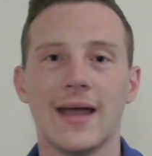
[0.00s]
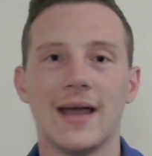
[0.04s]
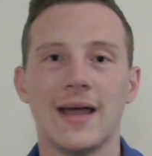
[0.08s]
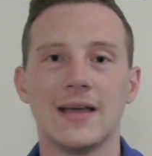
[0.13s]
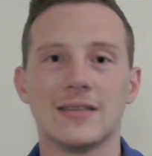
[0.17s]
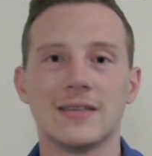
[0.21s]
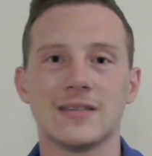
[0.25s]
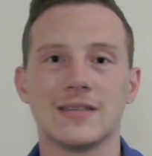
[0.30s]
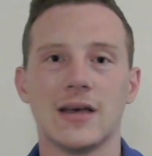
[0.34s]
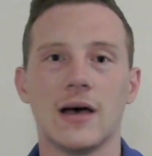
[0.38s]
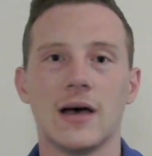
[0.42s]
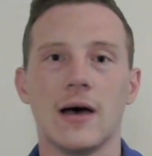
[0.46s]

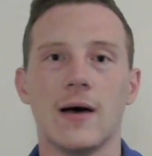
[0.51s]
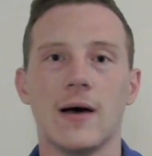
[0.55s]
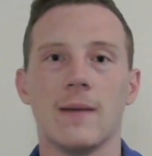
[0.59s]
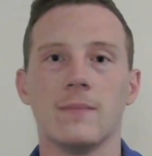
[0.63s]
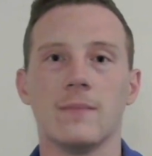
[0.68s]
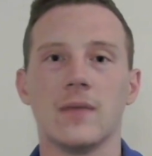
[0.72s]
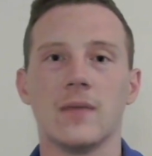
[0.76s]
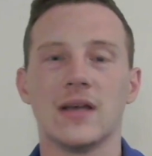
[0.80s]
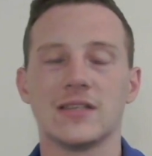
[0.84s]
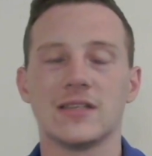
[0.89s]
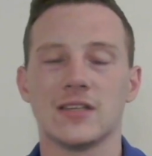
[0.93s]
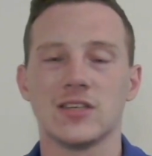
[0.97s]
as
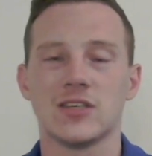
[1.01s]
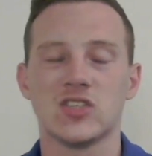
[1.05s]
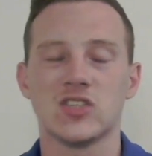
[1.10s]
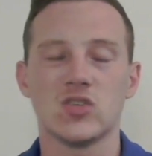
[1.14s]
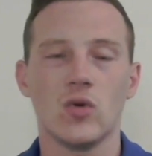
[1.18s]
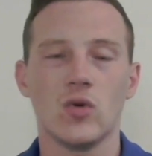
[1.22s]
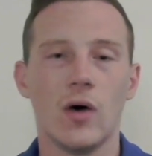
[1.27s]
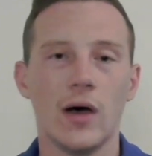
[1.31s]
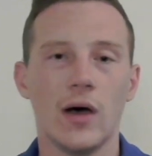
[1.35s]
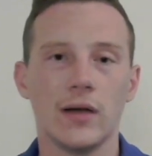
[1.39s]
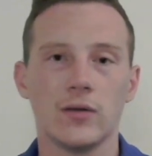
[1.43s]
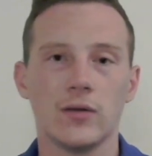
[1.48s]
um, as a
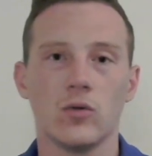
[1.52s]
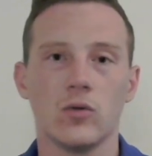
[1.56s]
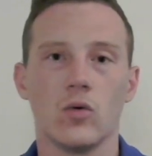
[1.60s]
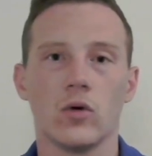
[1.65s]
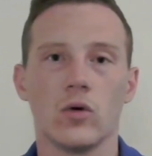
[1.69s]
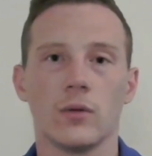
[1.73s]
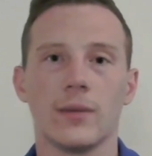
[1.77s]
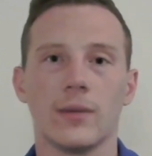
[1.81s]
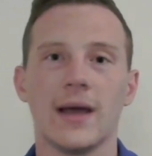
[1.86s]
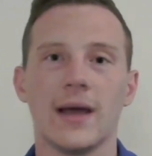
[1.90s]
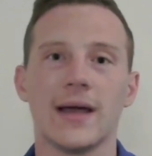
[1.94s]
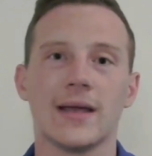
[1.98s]
slot
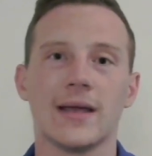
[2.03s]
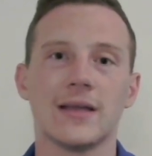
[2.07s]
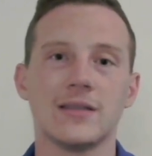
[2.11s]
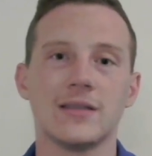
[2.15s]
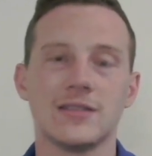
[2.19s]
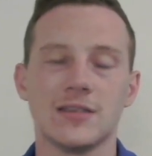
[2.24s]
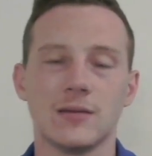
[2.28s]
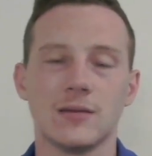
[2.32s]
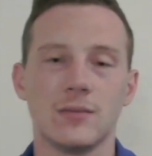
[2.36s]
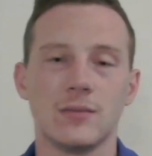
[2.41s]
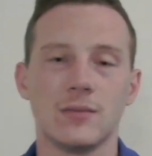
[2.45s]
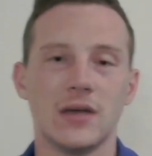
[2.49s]
cornerback in
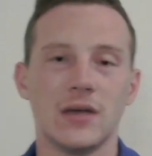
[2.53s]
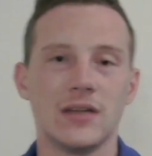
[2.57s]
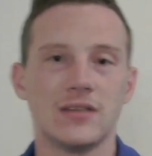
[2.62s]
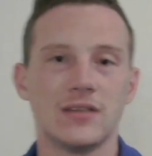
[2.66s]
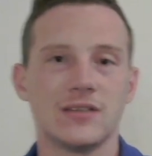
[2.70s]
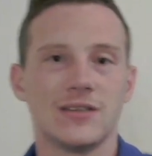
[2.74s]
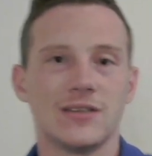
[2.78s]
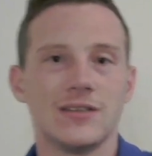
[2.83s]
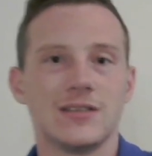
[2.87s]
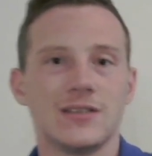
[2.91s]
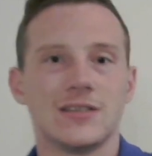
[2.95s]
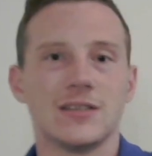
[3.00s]
some
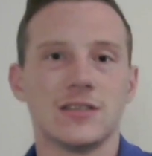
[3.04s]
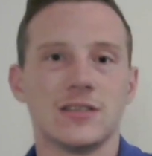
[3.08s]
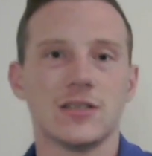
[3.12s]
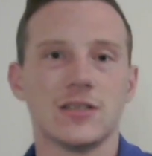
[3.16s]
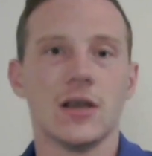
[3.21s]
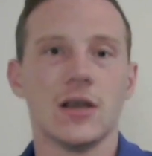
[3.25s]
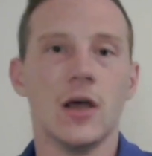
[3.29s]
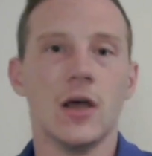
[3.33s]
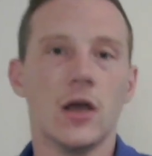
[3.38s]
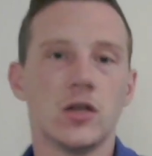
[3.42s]
instances,